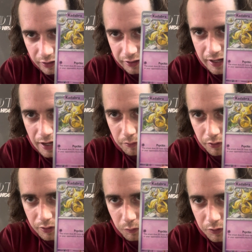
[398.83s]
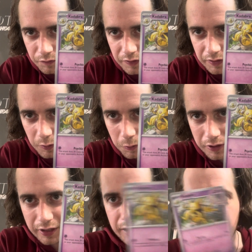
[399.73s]
Kadabra
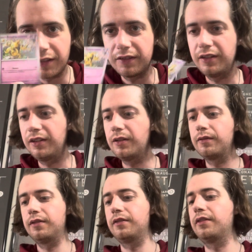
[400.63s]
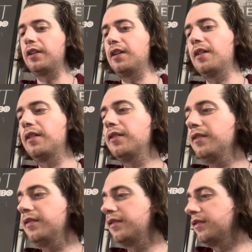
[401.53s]
151 EX thing going on right now. I know
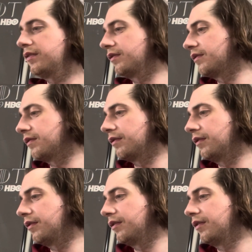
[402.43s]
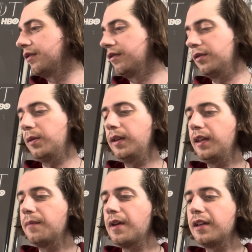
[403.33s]
this is
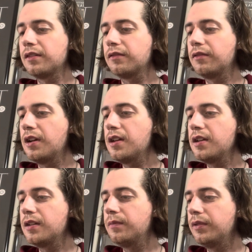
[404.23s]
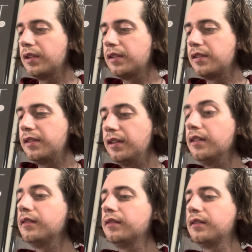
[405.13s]
Twilight Masquerade, but
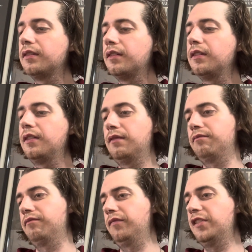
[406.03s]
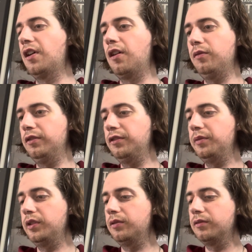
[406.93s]
still, the artwork's
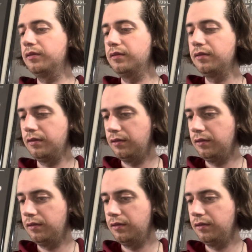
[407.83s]
pretty cool.